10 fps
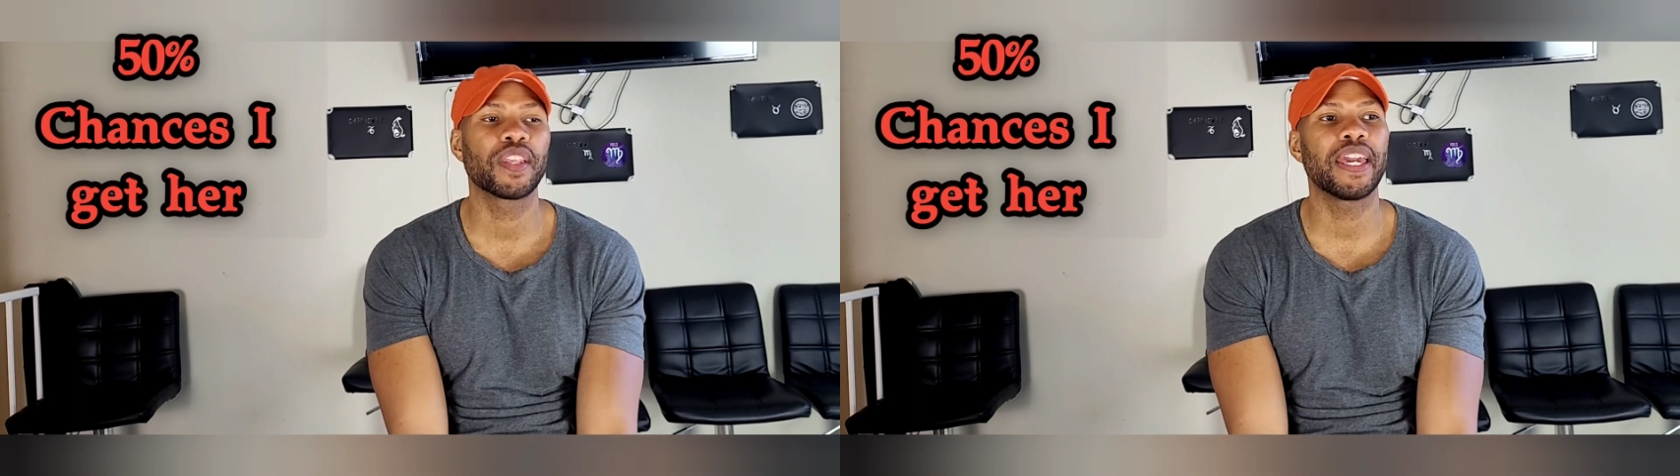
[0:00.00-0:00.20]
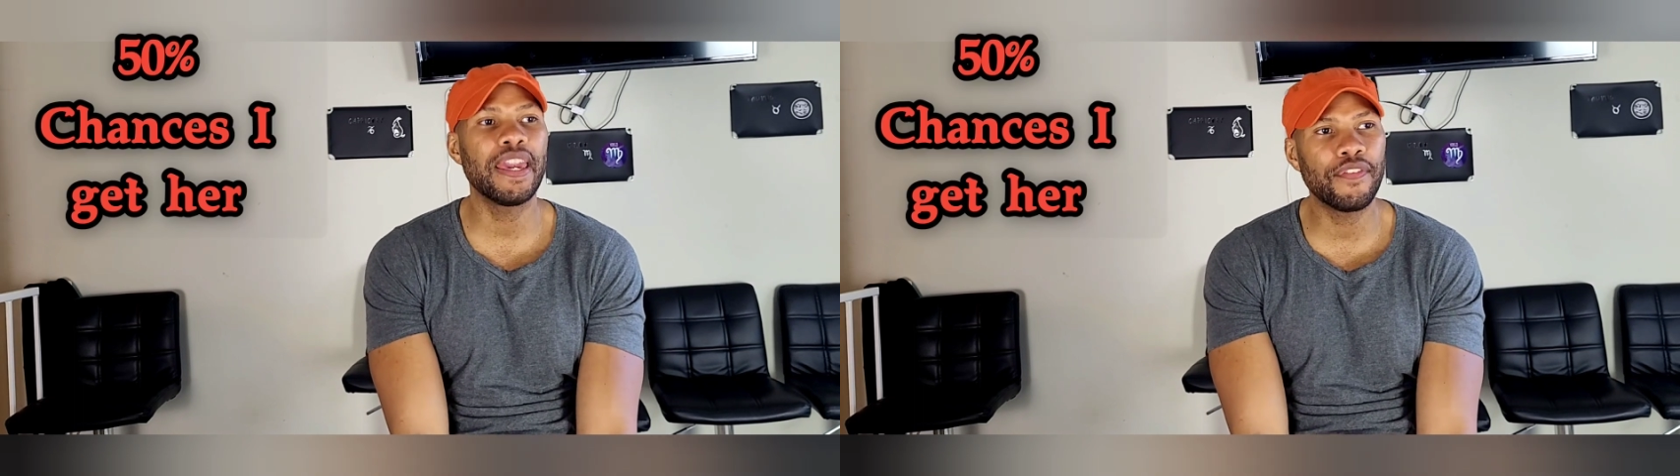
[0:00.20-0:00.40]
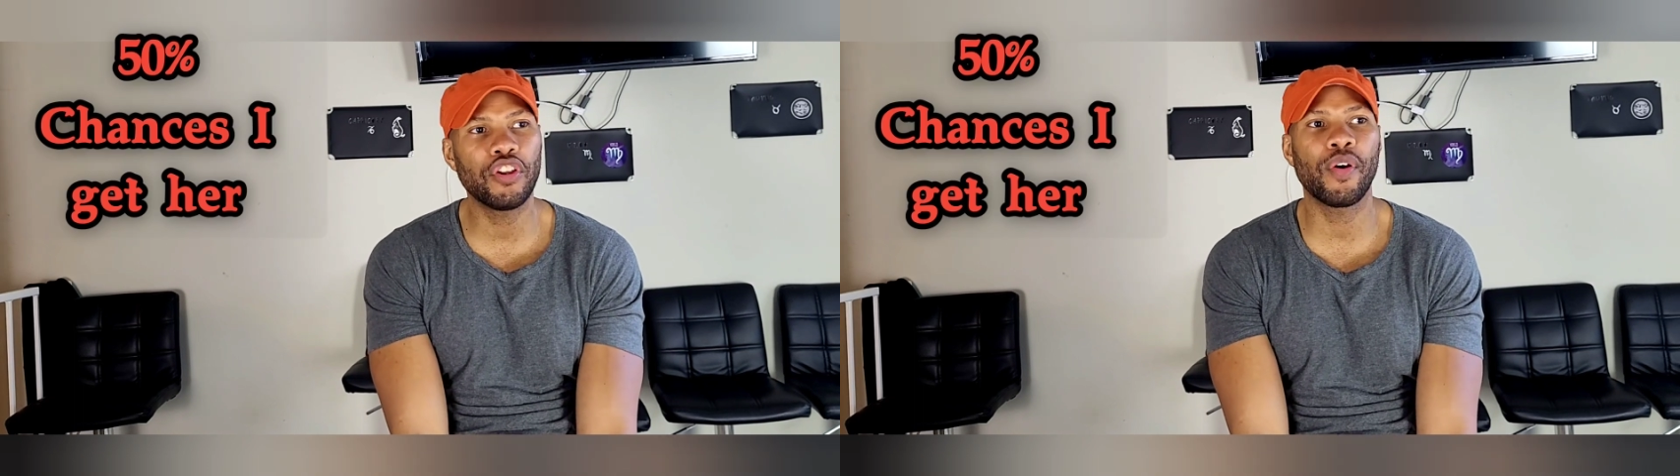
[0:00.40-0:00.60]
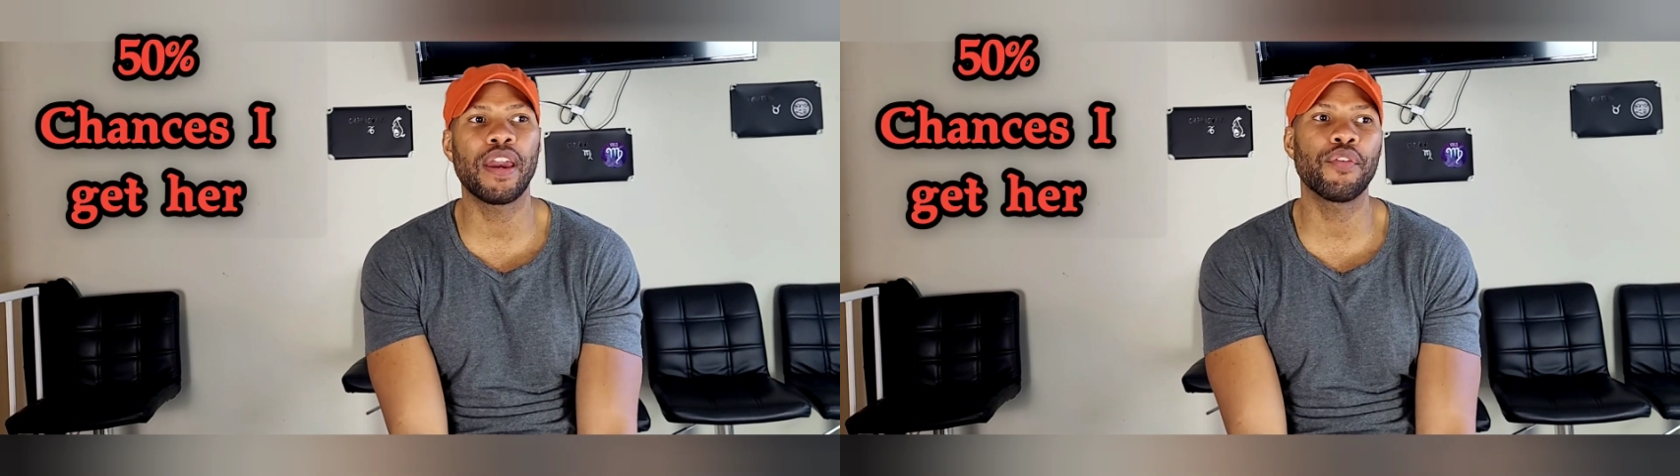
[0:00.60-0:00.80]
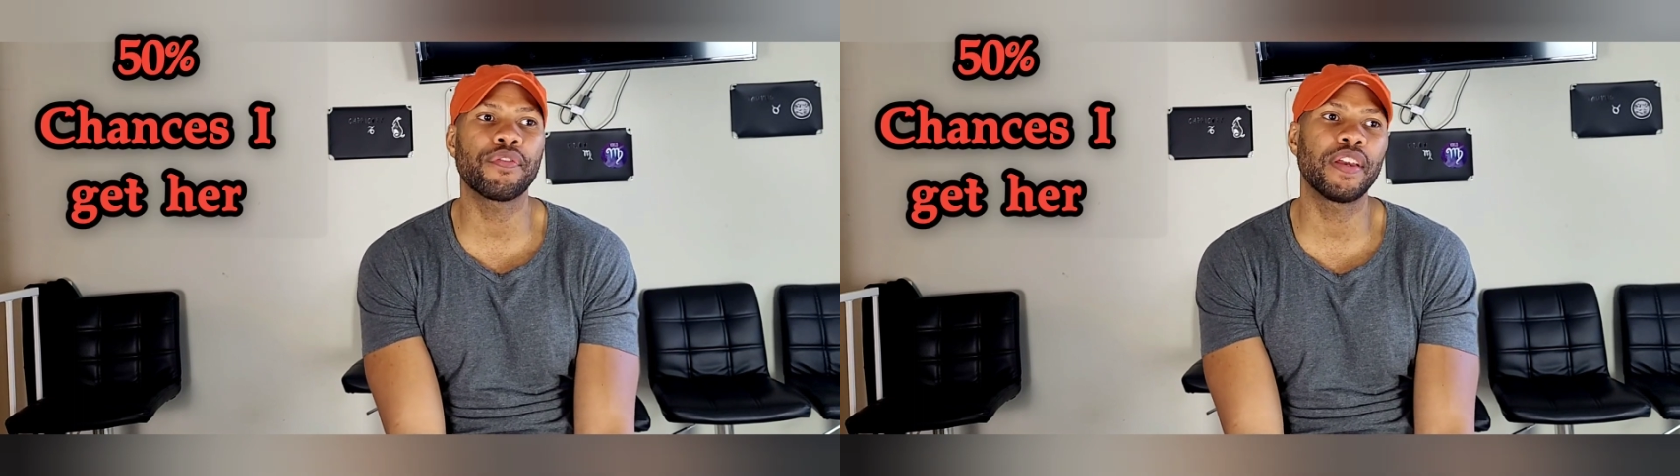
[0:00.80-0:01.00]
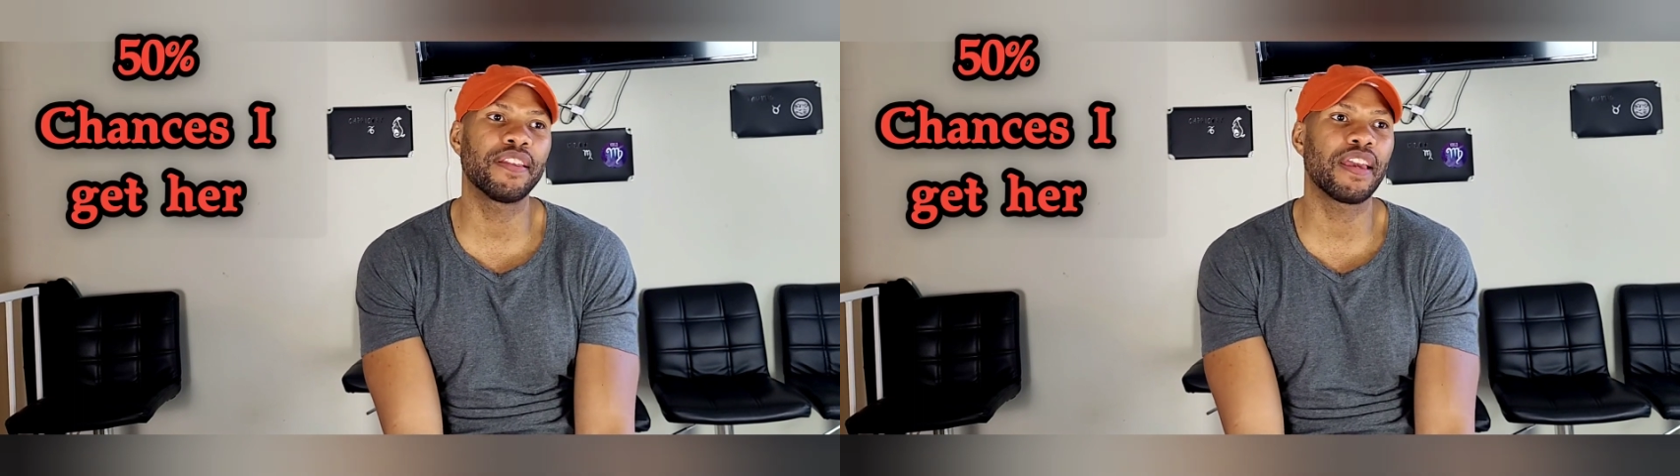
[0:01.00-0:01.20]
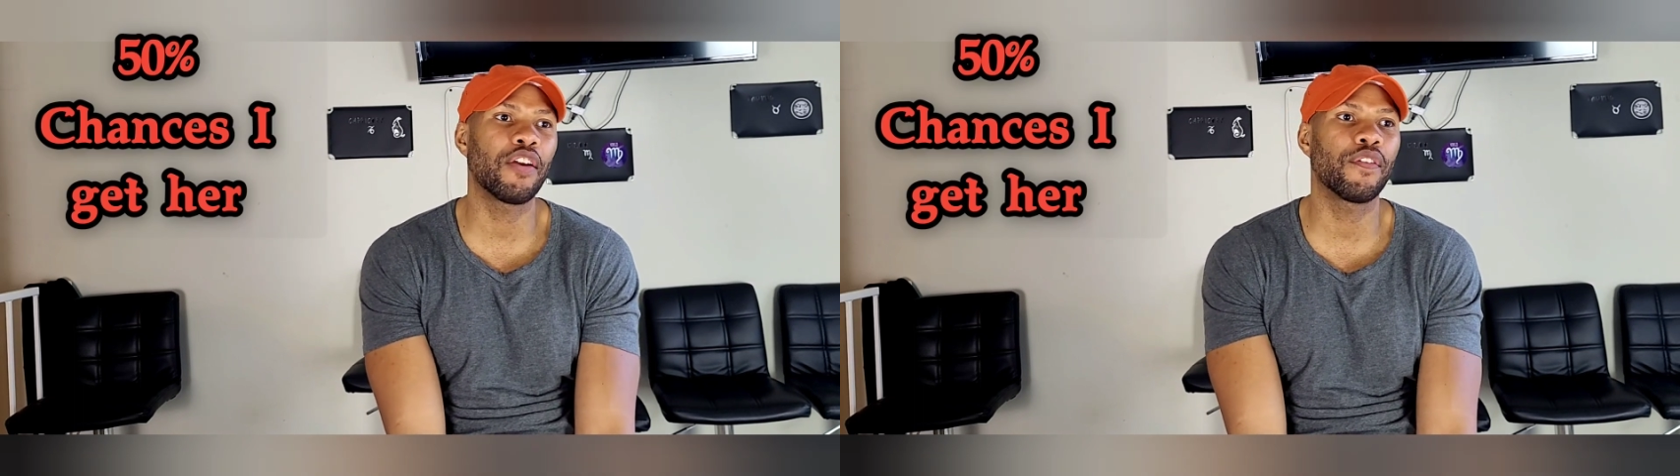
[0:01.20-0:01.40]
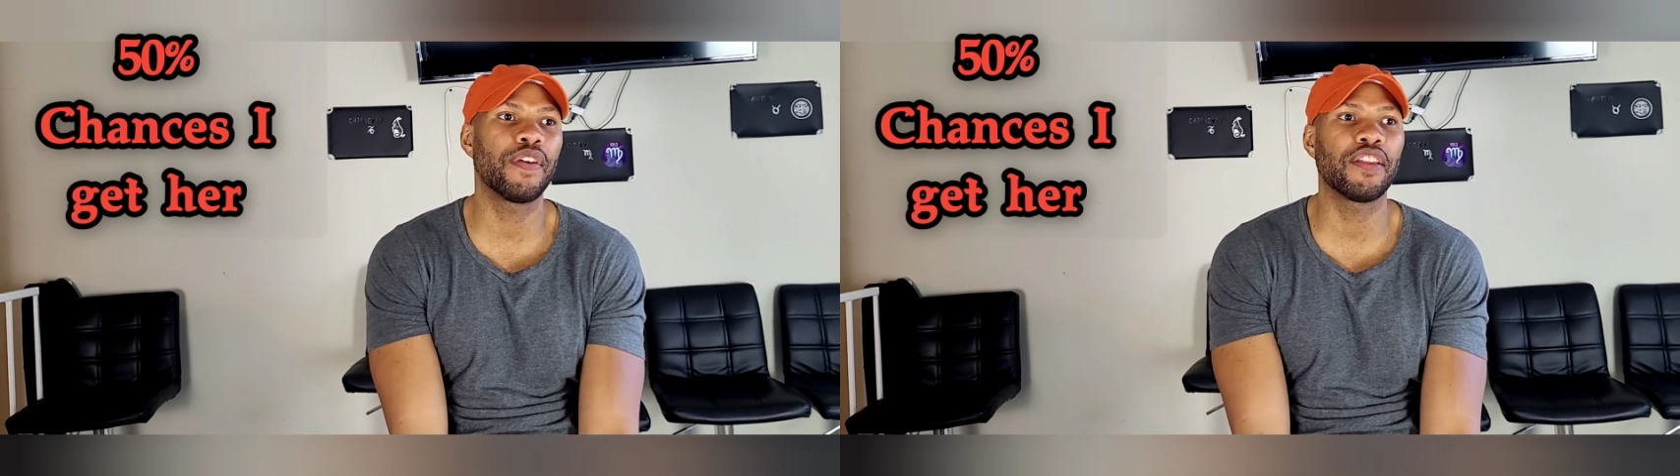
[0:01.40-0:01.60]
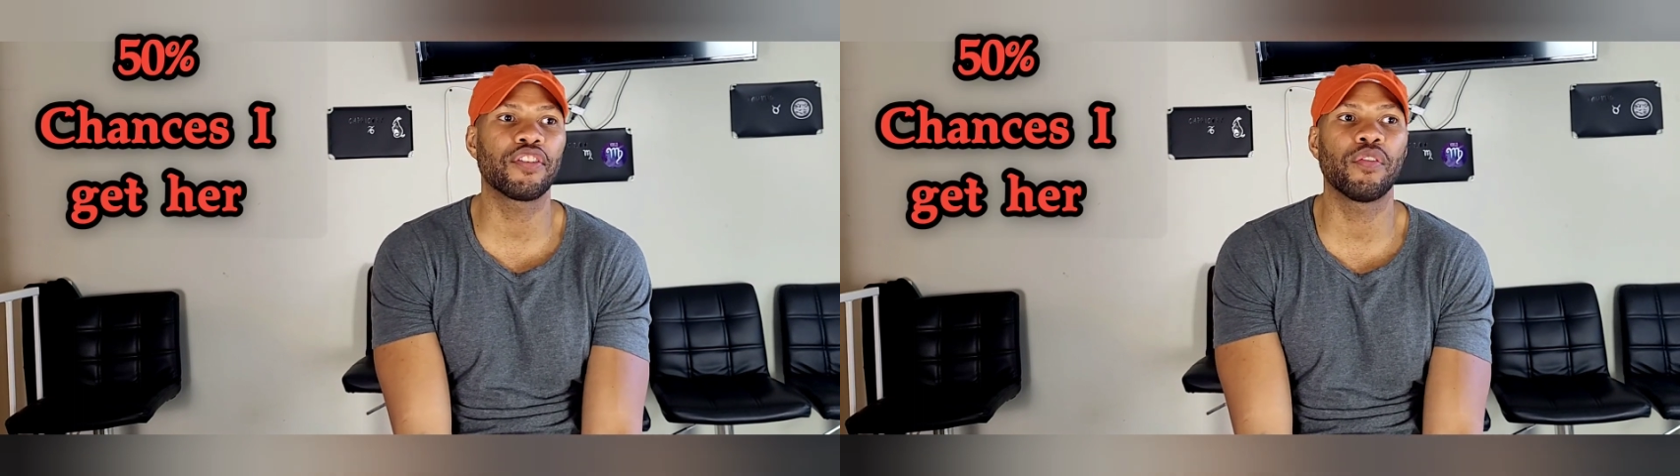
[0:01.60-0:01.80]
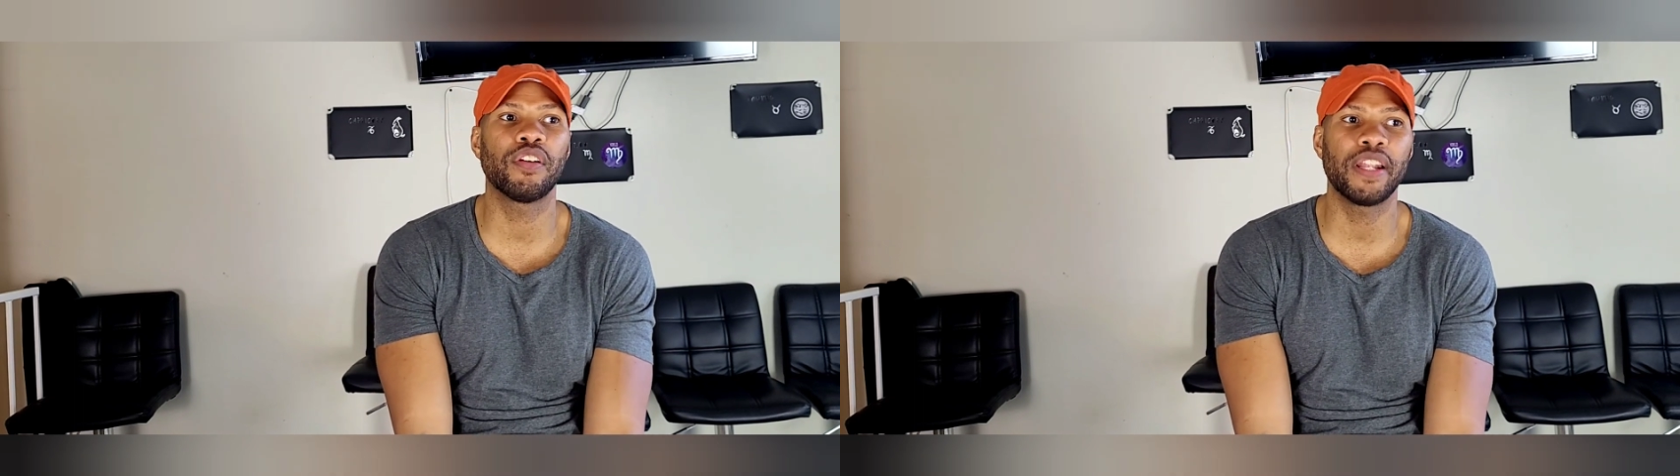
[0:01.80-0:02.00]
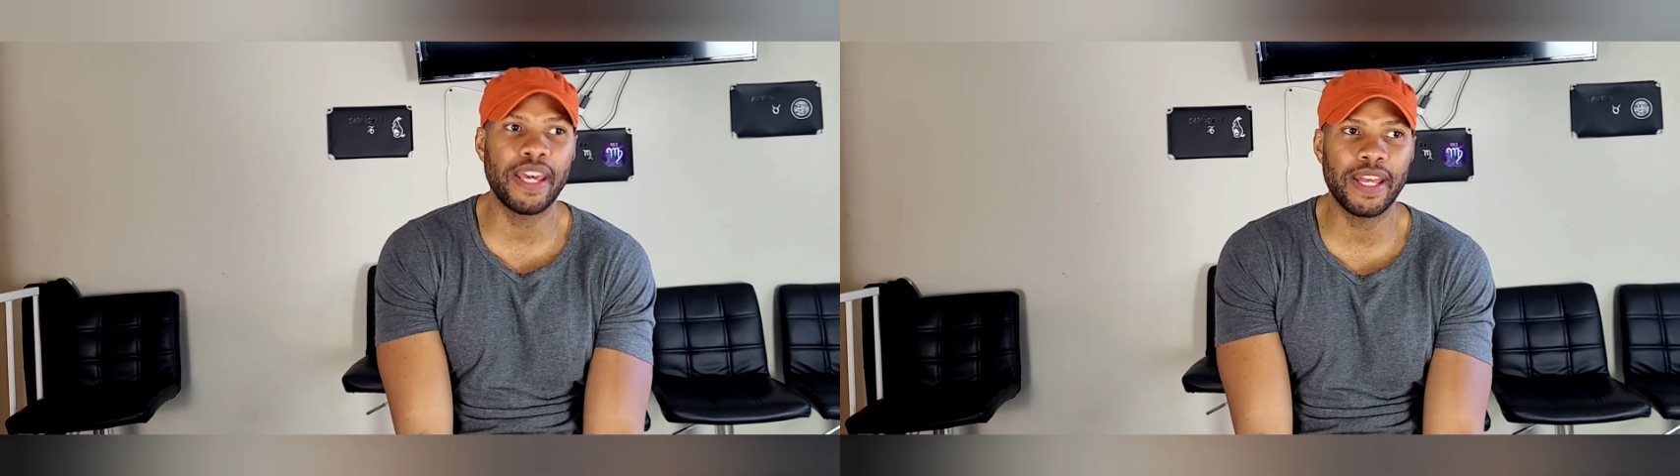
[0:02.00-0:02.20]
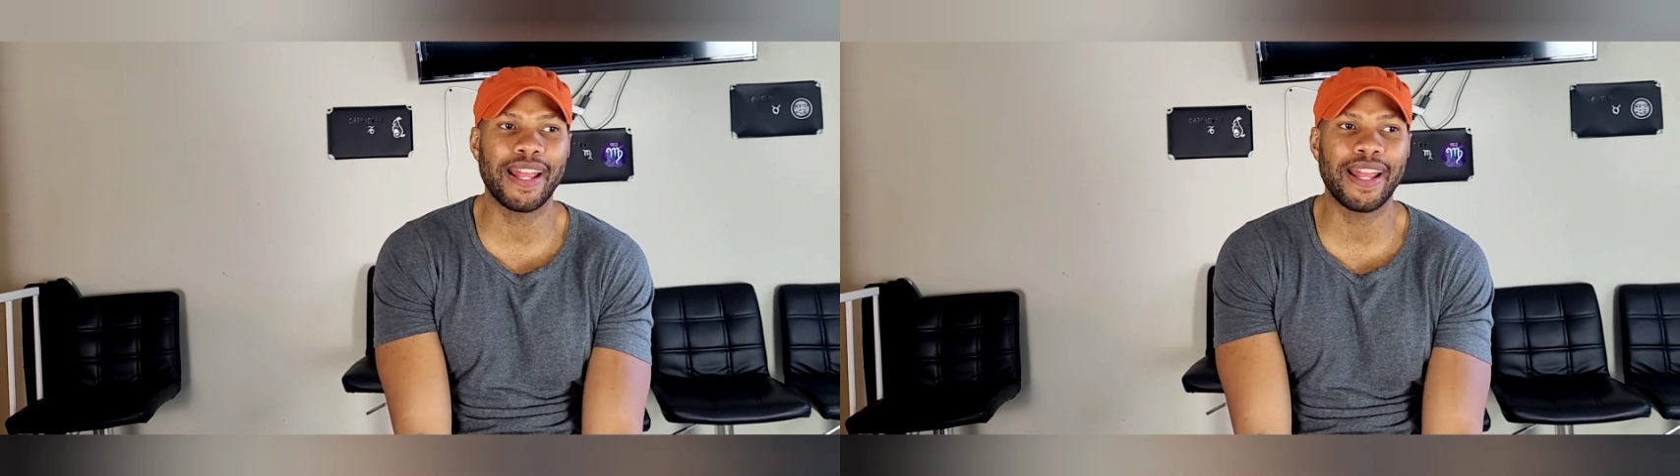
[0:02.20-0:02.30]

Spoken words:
Even though Aries Venus on lit,